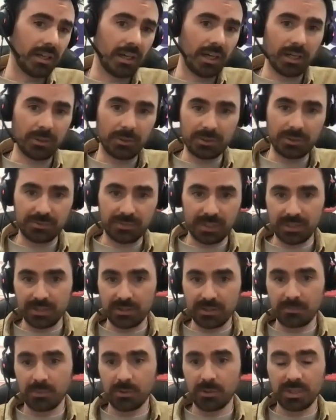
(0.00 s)
I always think
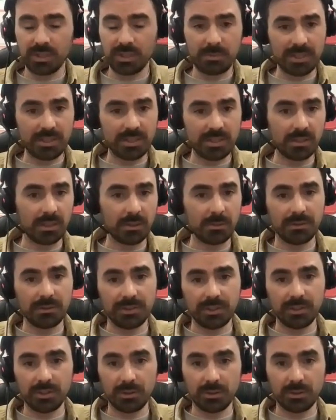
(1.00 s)
it's important, especially like with
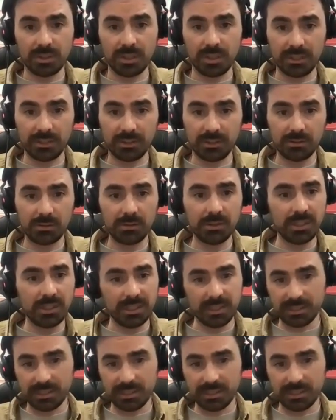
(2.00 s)
a new title,